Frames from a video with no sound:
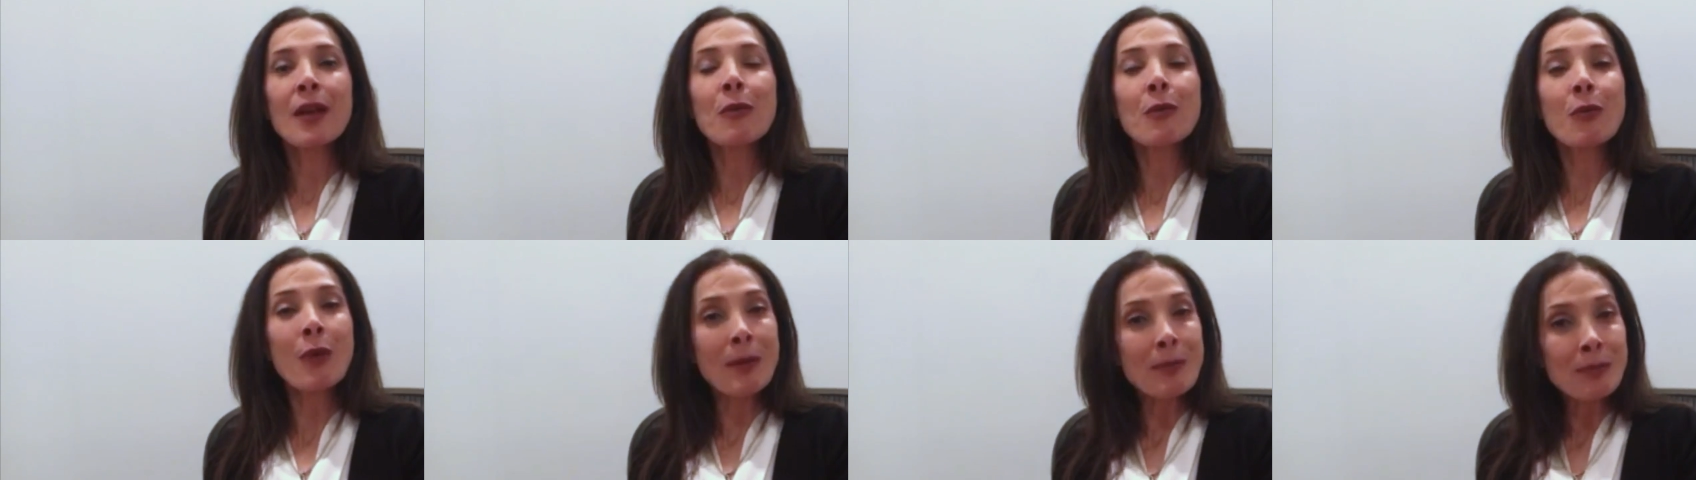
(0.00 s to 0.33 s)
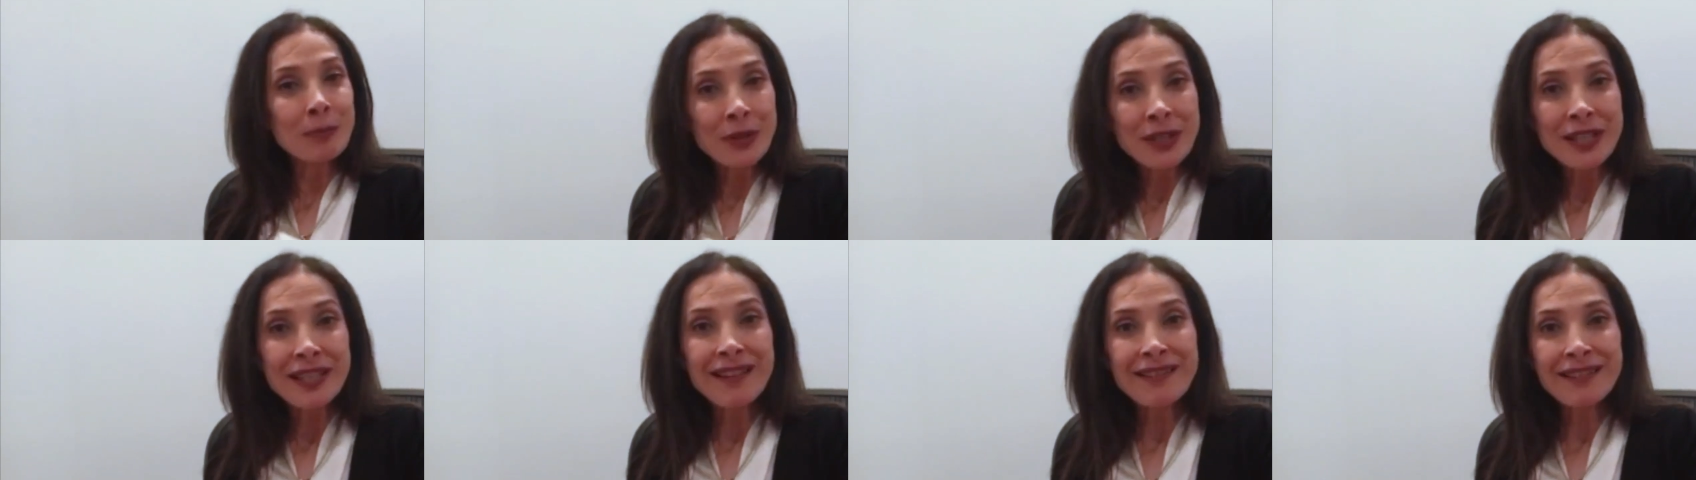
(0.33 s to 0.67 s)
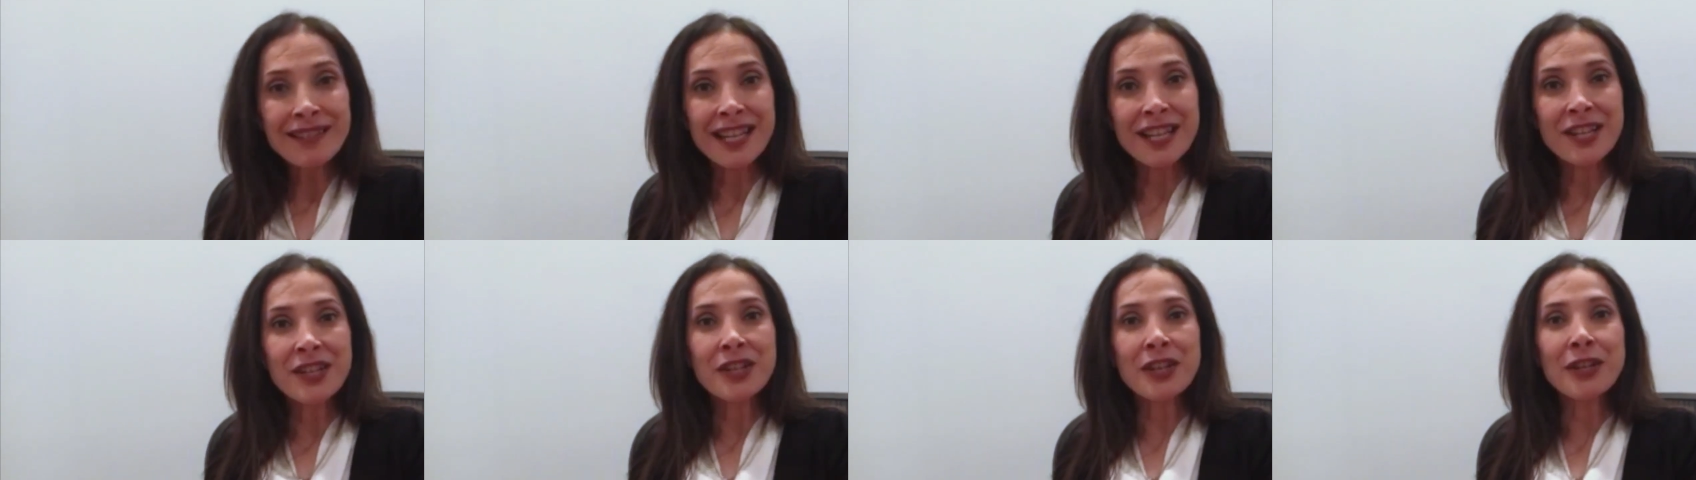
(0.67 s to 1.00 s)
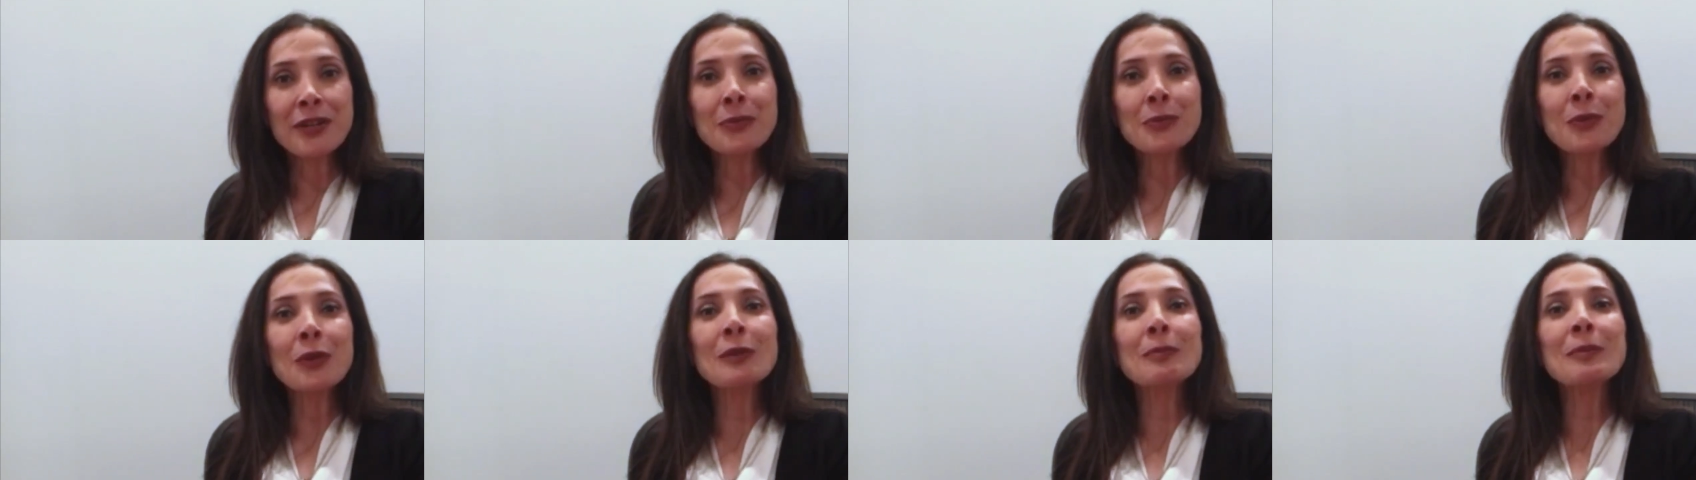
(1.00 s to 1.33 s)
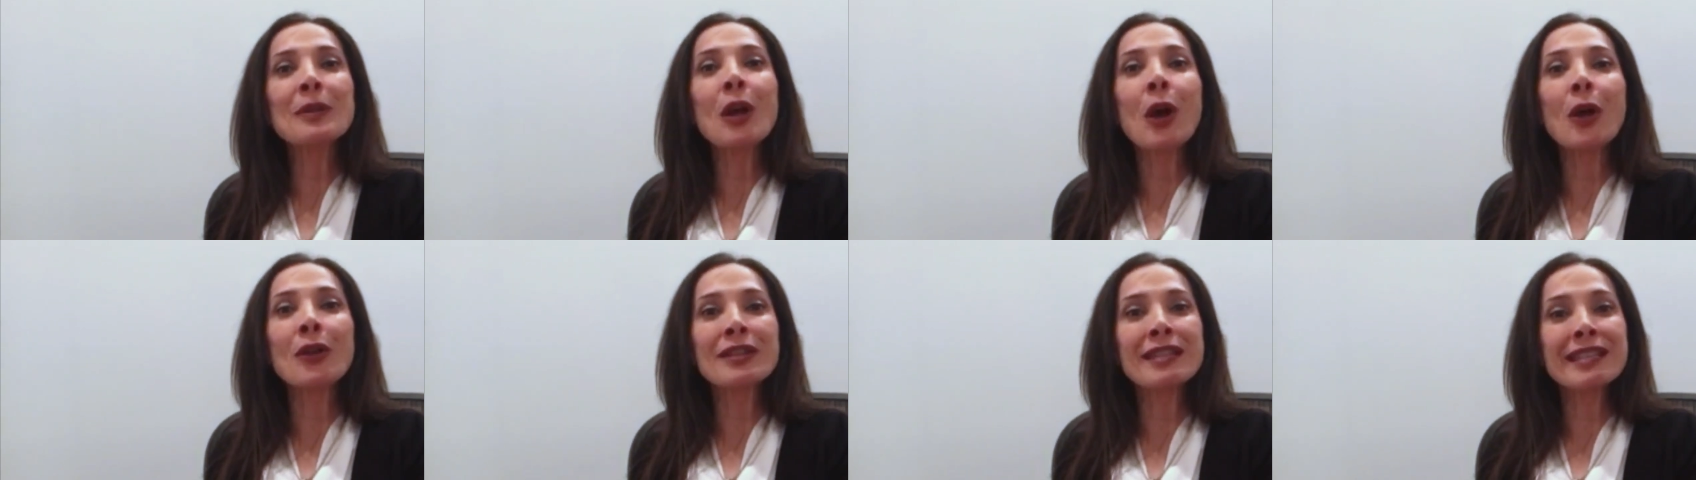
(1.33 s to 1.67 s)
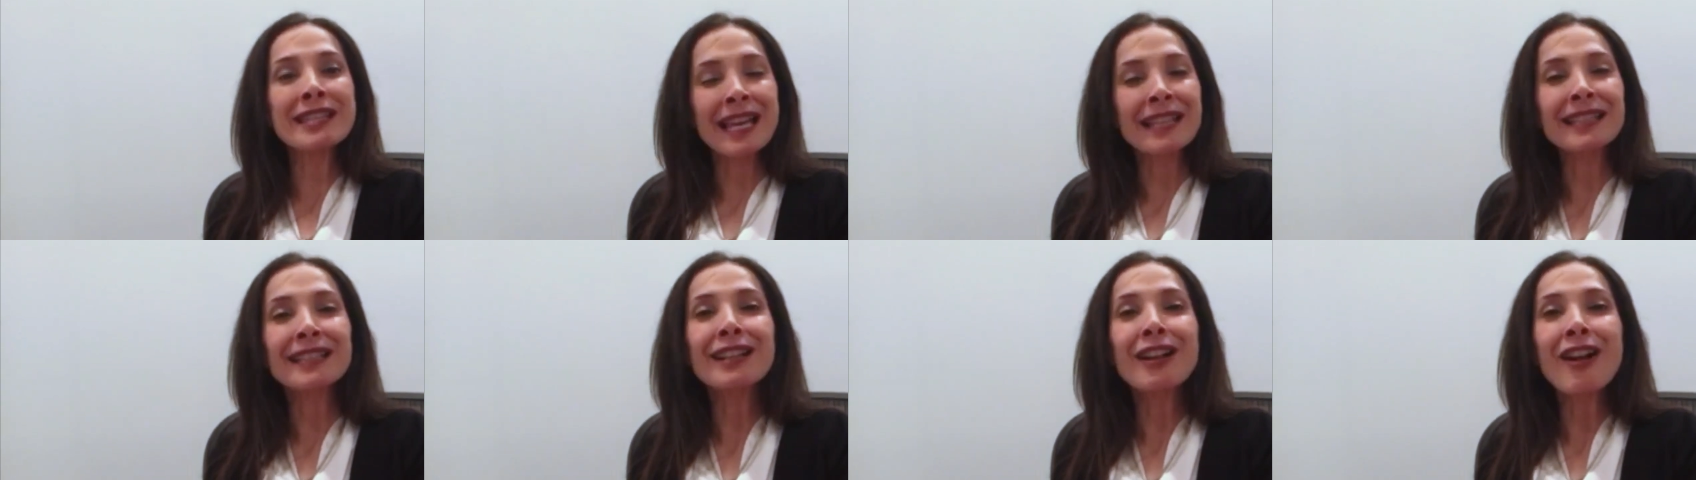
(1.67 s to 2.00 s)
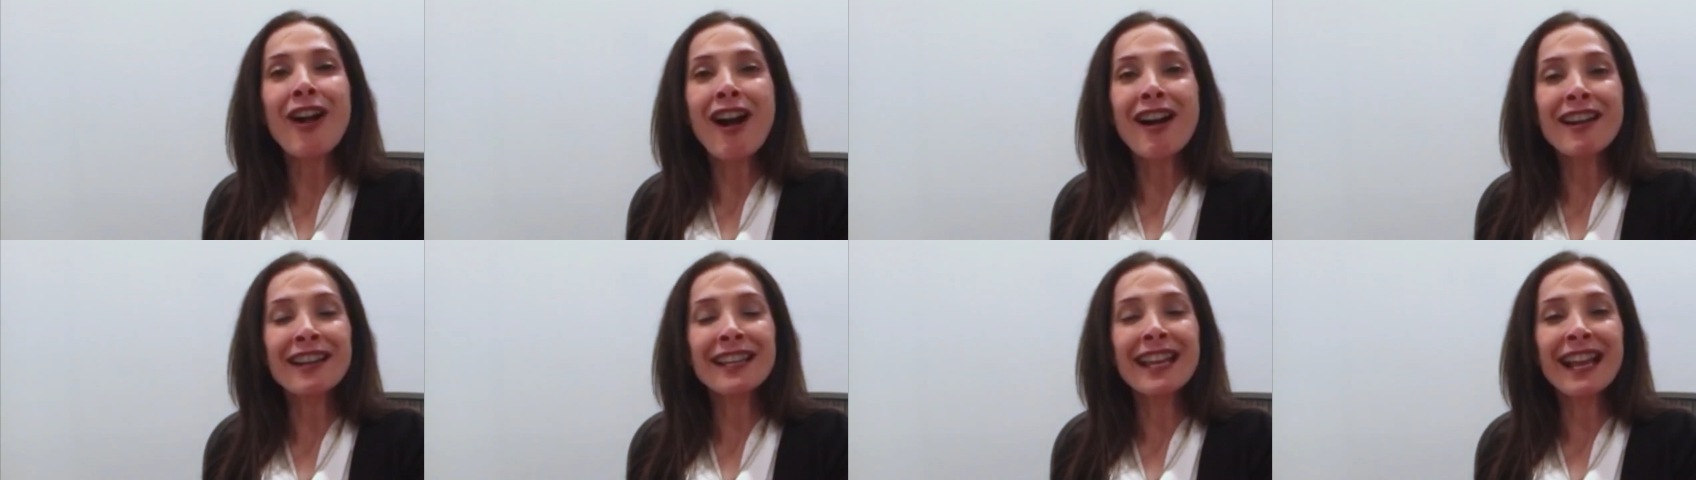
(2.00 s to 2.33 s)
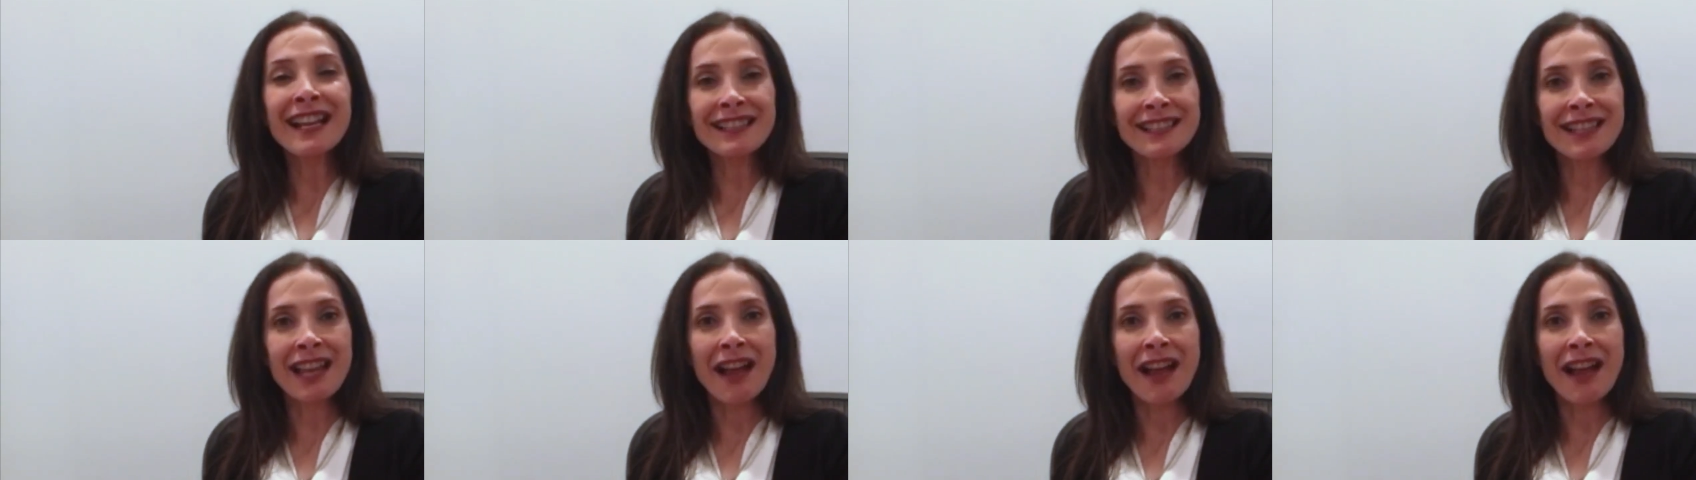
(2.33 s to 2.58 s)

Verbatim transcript: One presentation will be on sudden cardiac